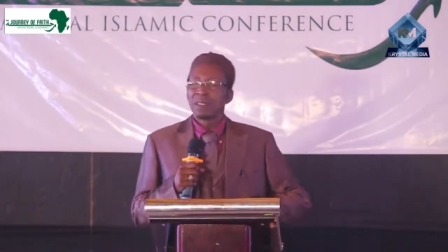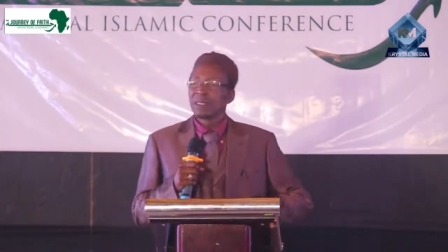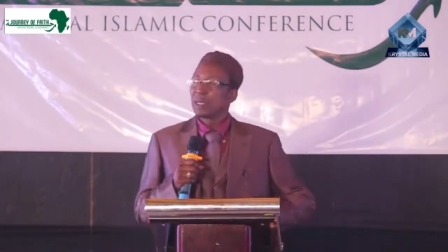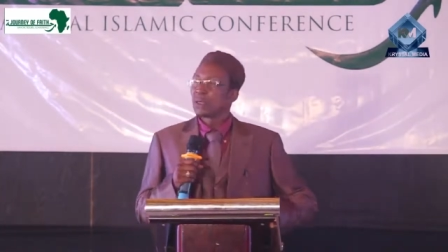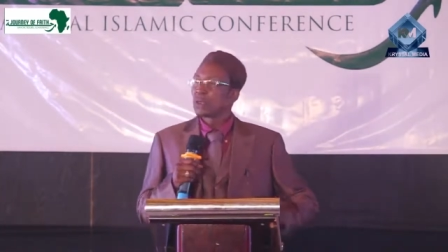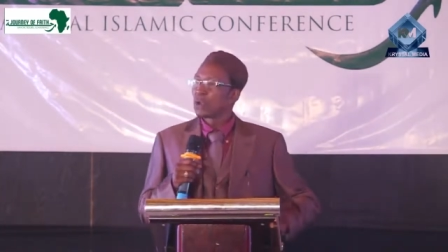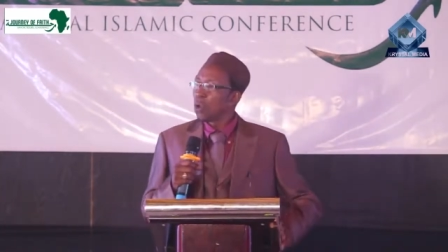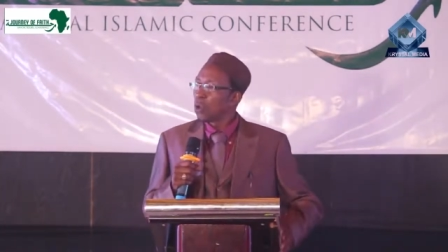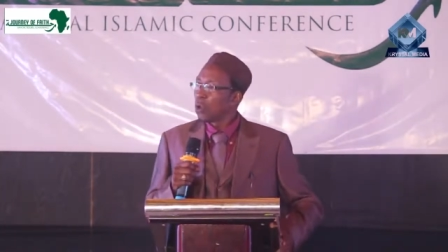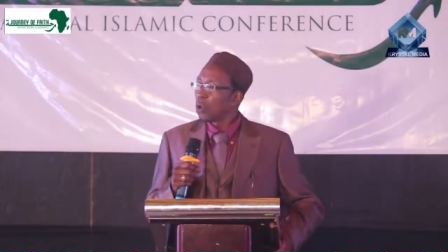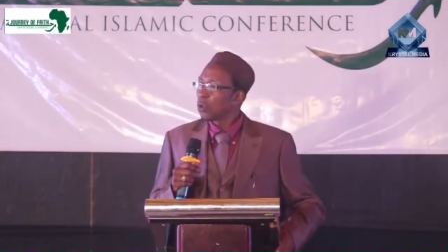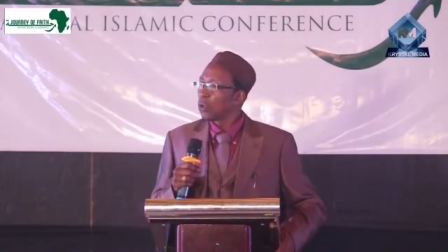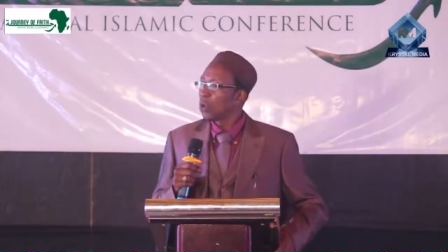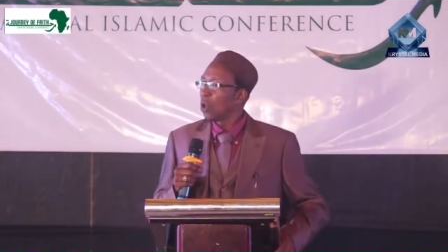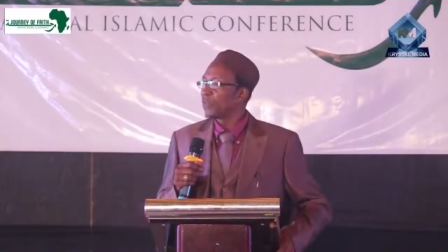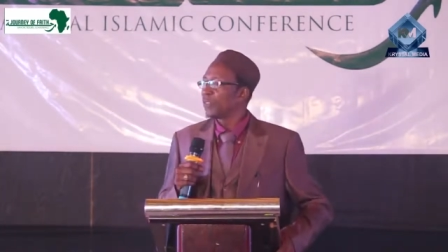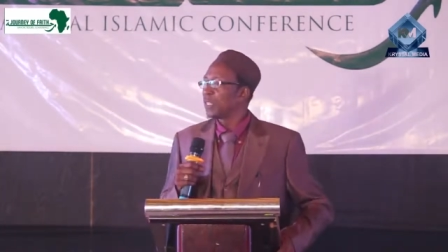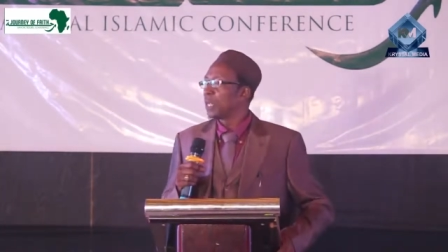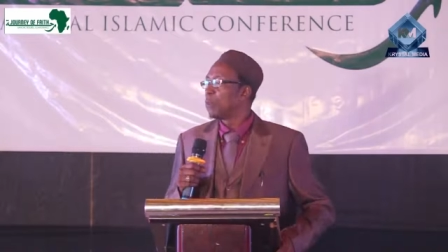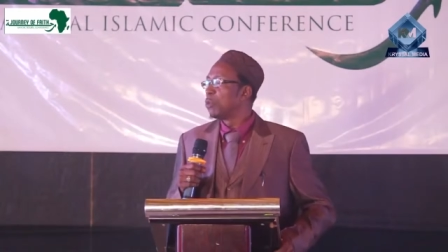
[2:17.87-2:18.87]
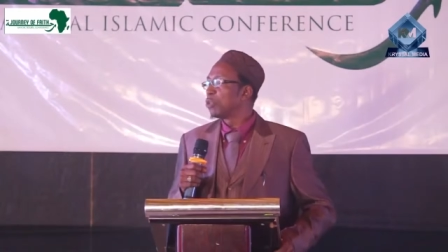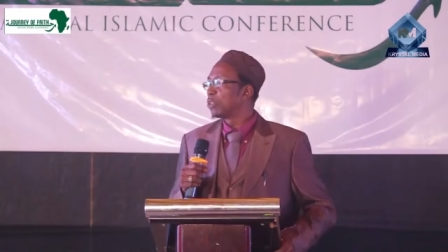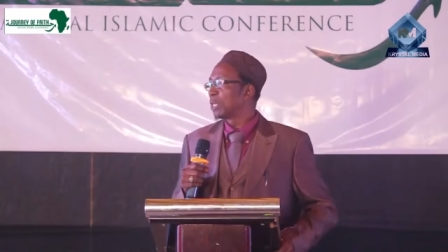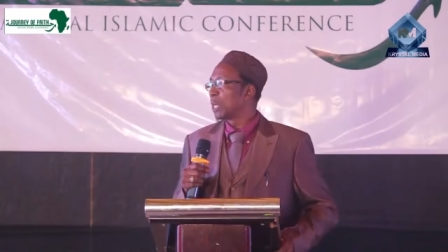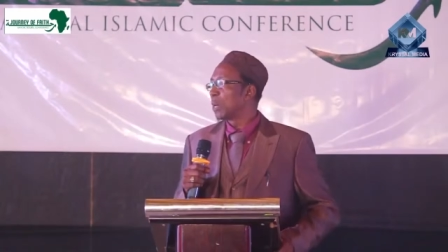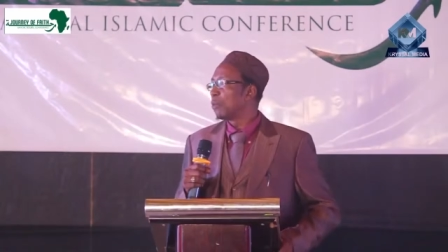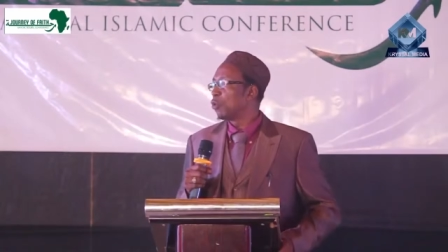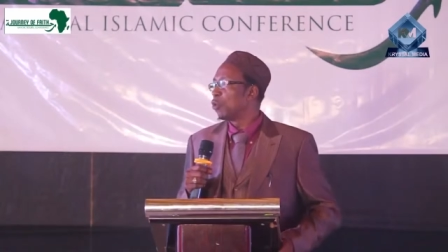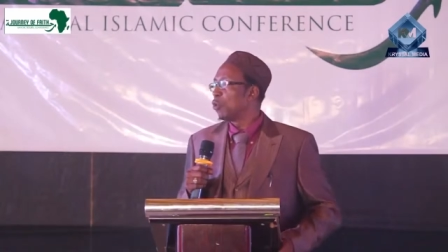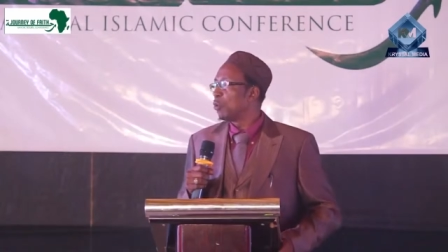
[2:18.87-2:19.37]
the role of the
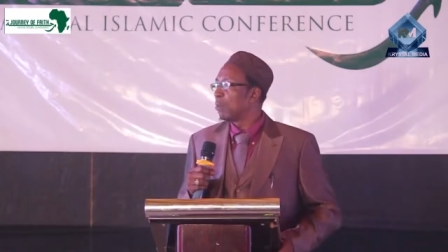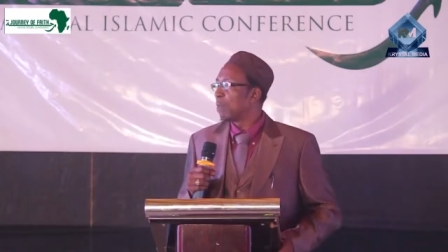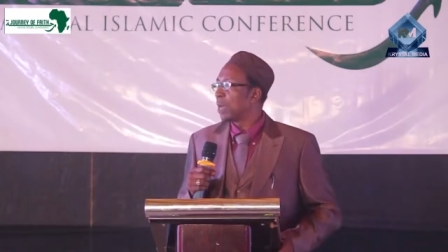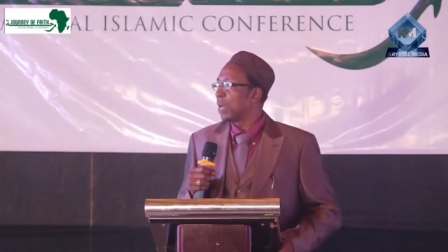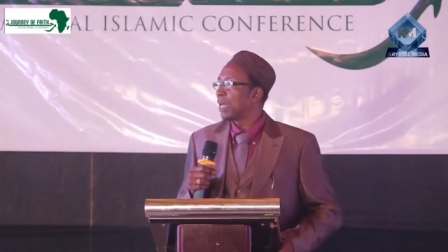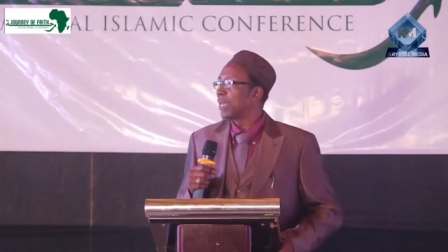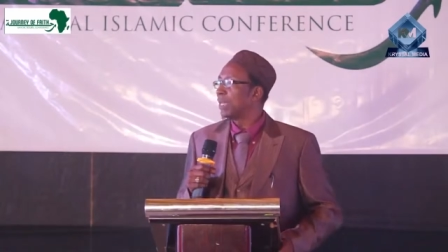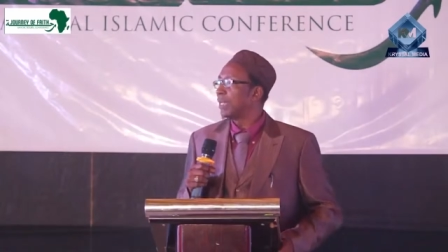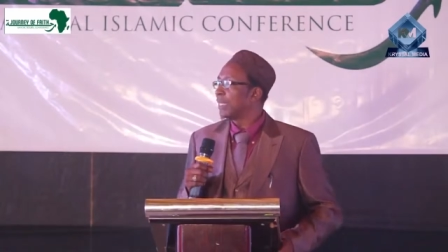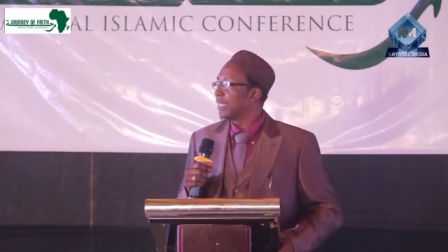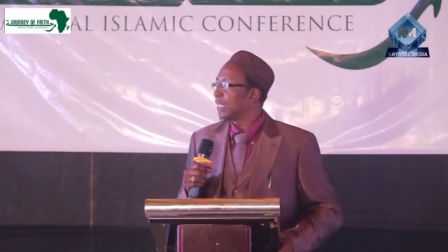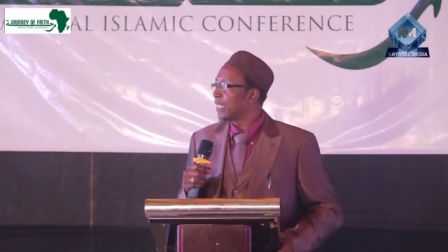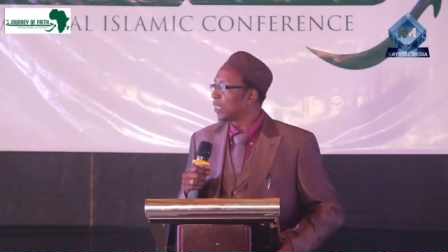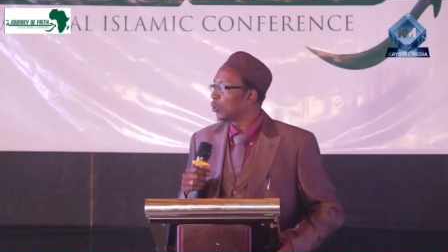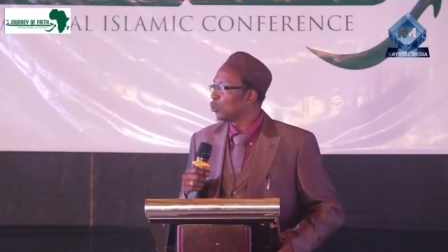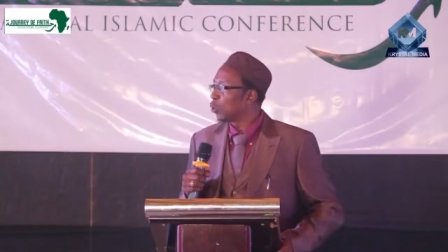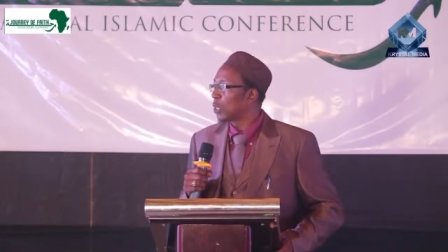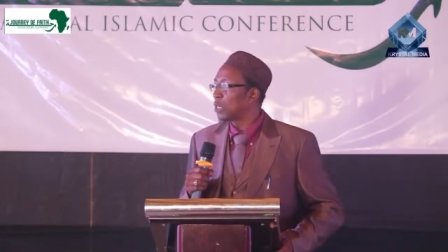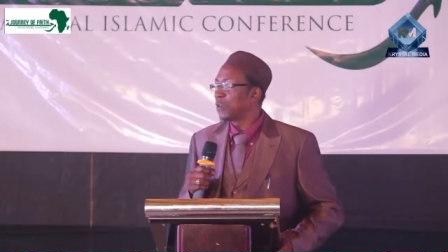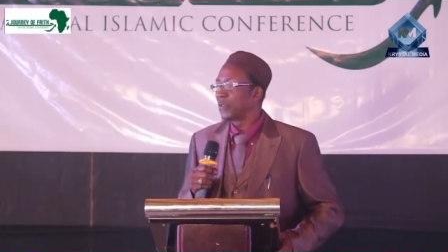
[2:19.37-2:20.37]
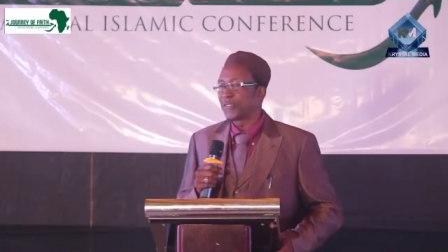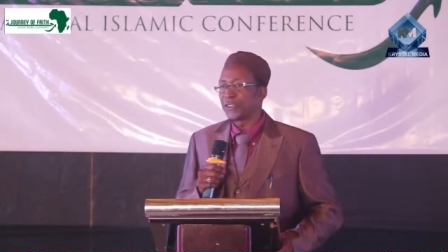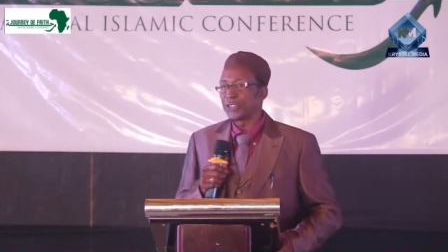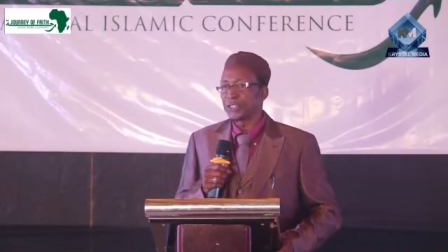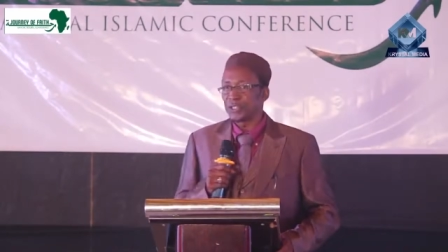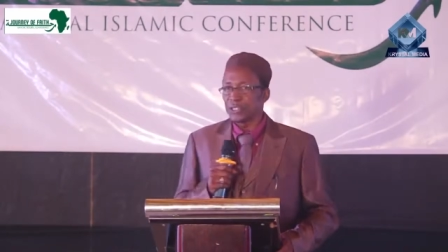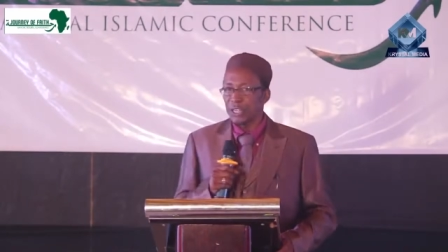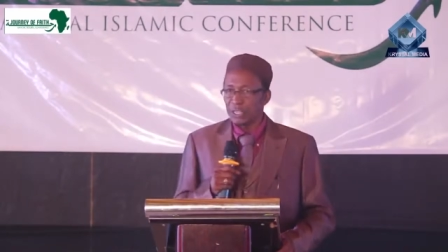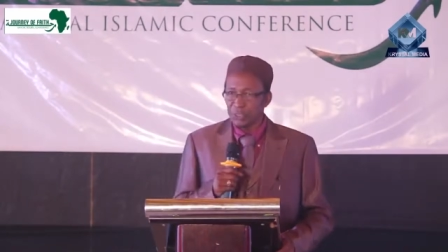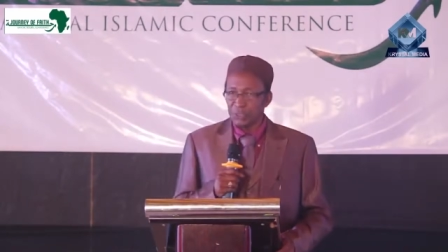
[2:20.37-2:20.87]
Muslim Ummah in the
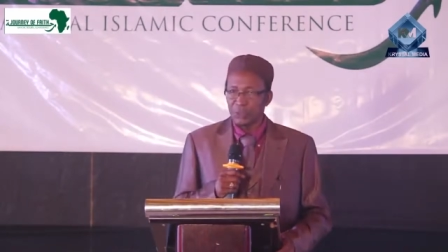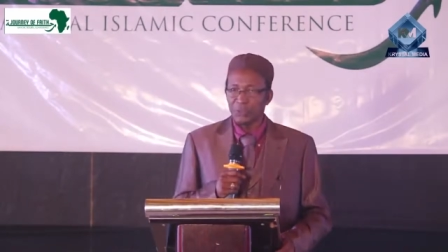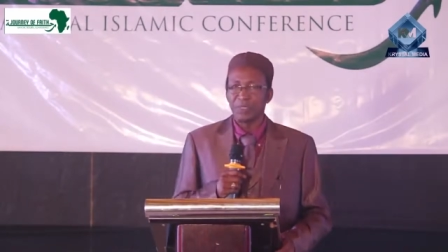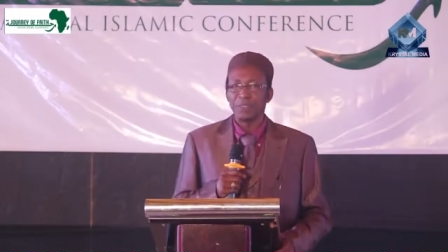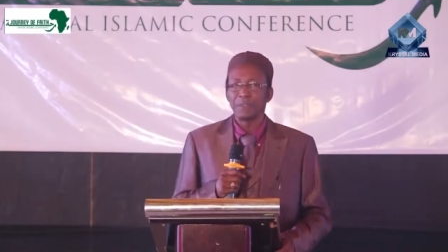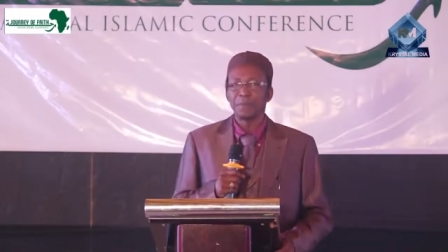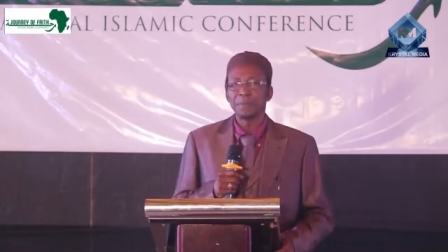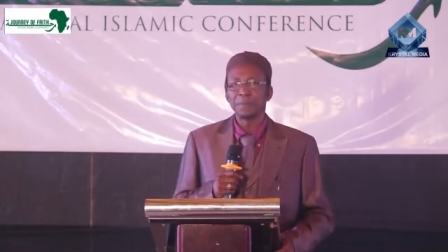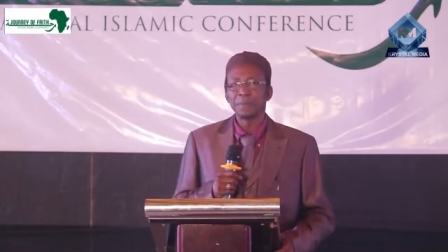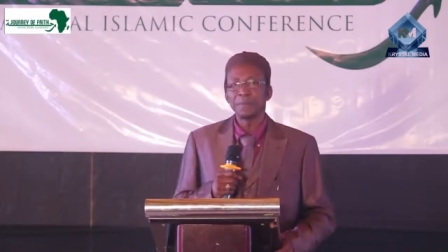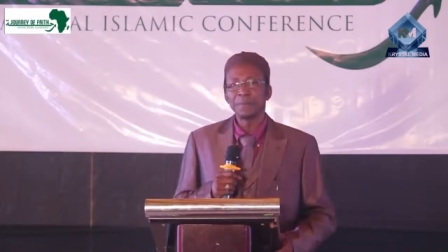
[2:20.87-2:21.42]
21st century.